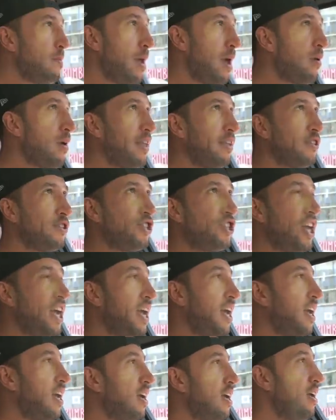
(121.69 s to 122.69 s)
Mayweather
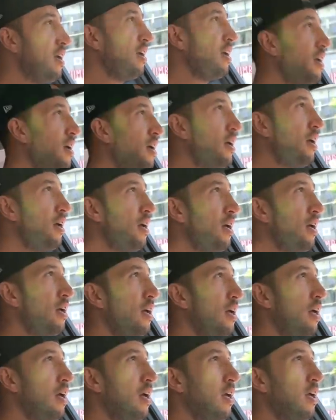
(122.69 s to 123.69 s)
shit. Just grab that
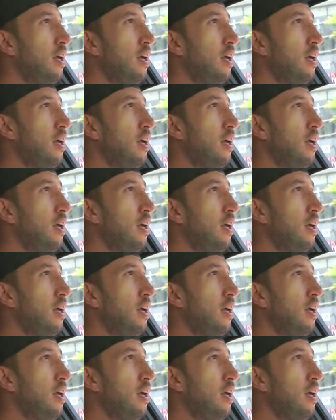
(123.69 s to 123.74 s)
dick.